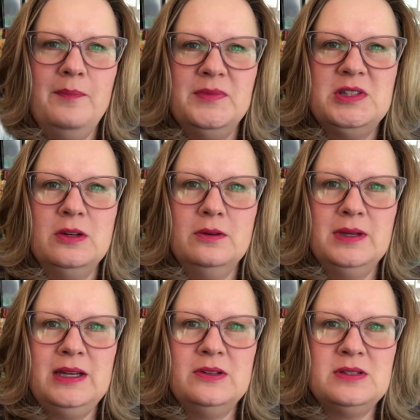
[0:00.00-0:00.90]
So
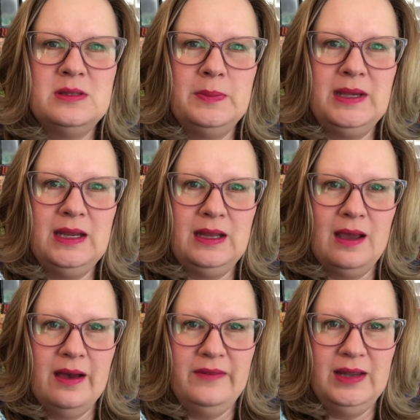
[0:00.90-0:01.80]
here's the beginning
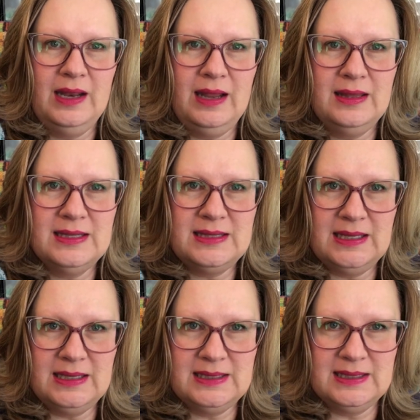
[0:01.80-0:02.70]
of it, and this
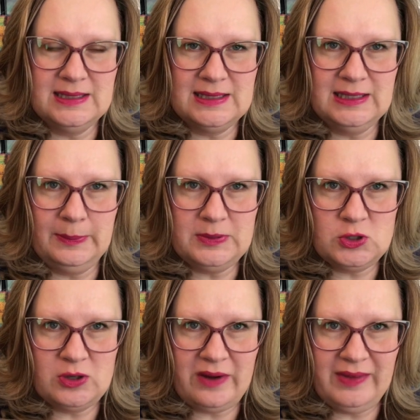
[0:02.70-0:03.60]
is the Slip
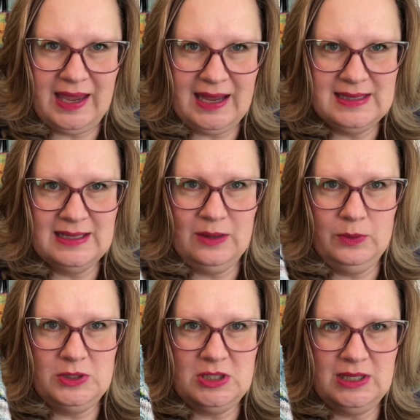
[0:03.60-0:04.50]
Stravaganza,
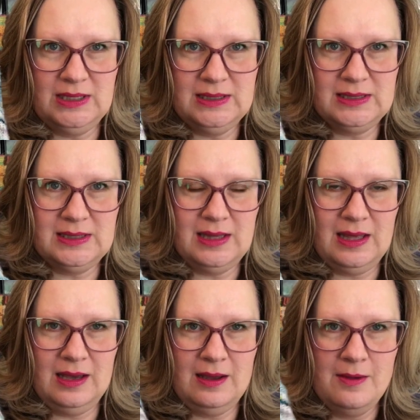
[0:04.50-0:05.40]
which is
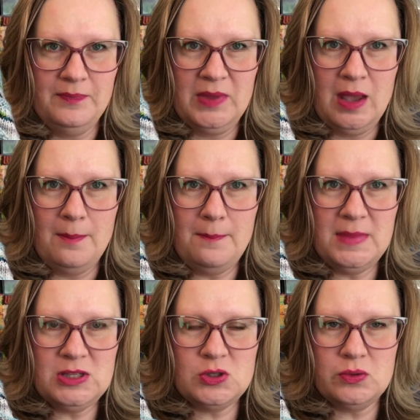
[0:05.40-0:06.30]
the
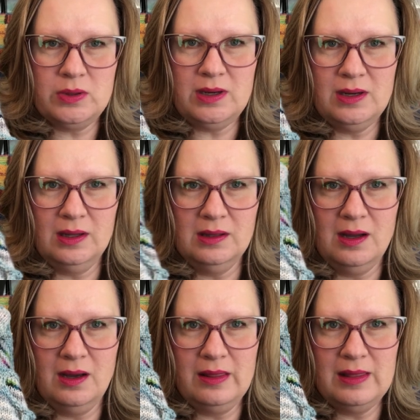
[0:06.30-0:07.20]
mystery knit
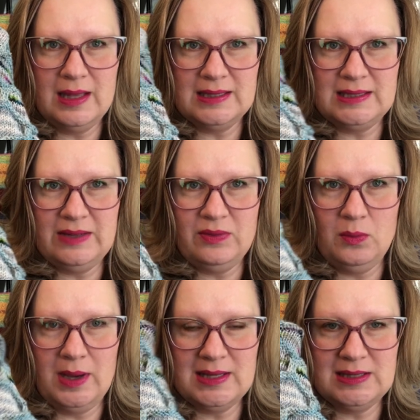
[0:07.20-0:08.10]
along that Stephen
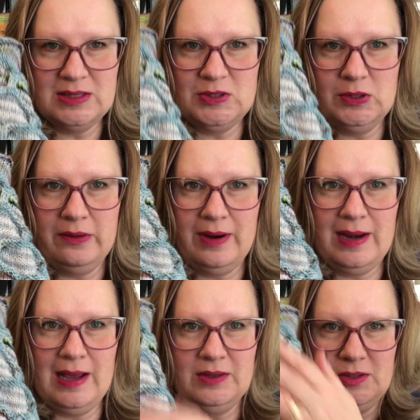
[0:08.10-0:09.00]
West is doing right
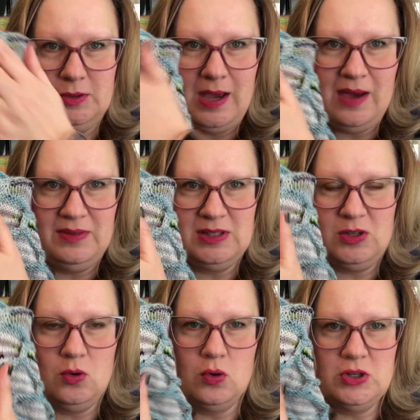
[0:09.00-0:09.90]
now. So you have this
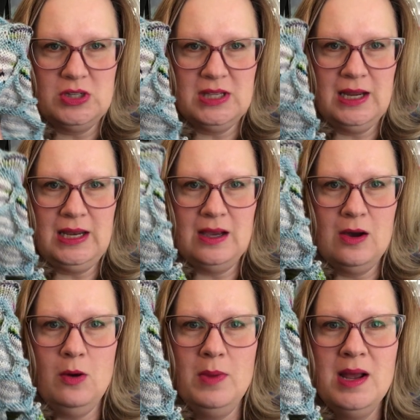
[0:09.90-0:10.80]
gorgeous
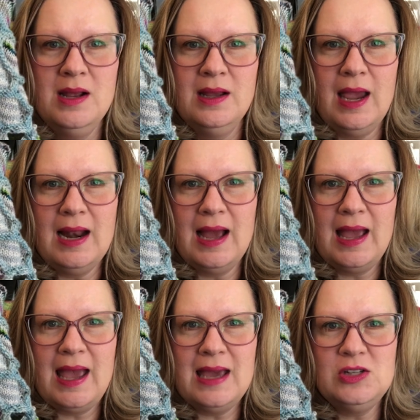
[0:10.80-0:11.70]
honeycomb, and I
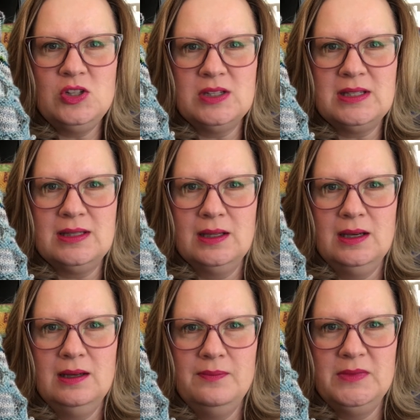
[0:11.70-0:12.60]
had just
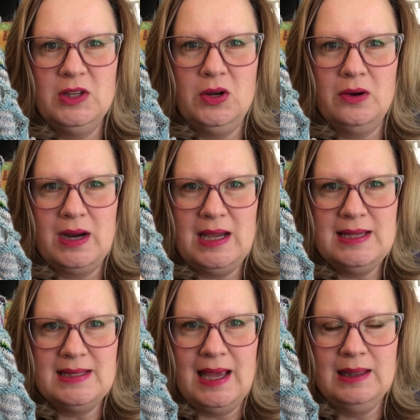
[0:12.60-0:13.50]
the
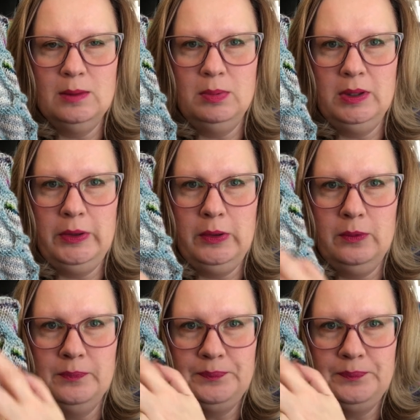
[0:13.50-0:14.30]
grays and the blue,